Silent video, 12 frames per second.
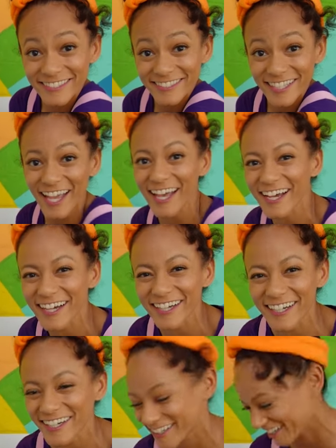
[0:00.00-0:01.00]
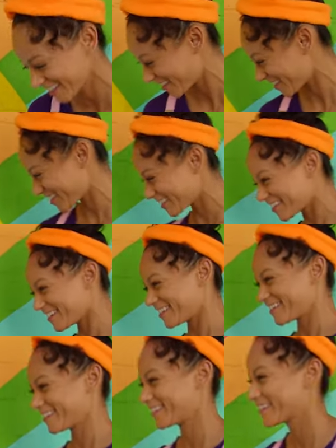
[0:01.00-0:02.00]
Whoa, oh,
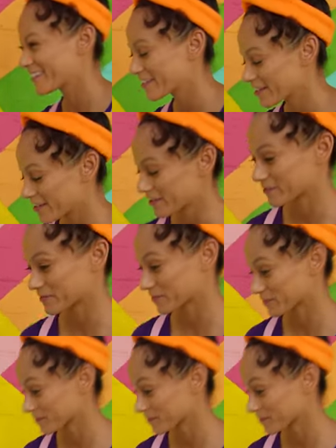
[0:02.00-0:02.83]
check this out.